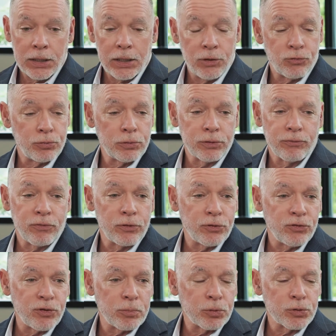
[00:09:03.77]
It's really a very
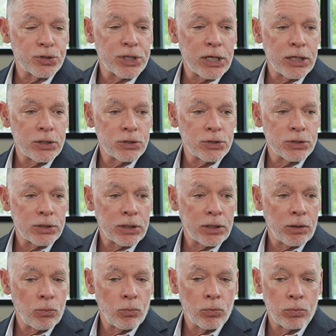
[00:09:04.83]
simple change.
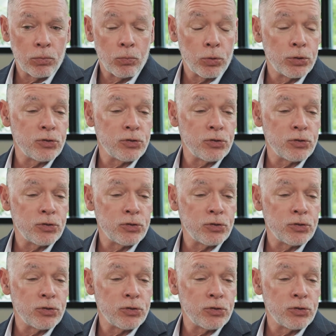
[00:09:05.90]
We're